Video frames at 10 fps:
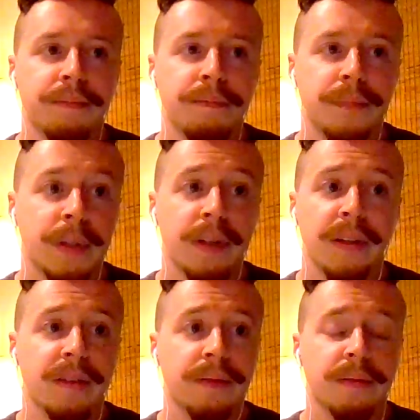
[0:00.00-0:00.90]

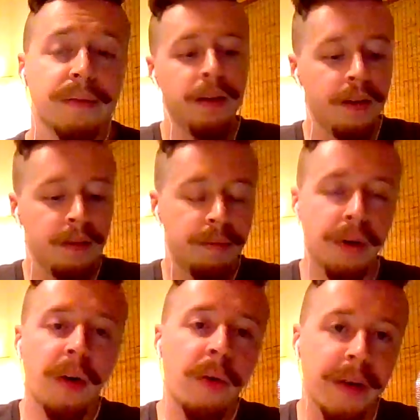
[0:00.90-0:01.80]
Yeah. But
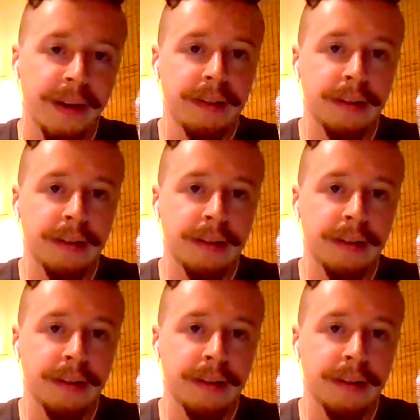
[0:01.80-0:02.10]
all right.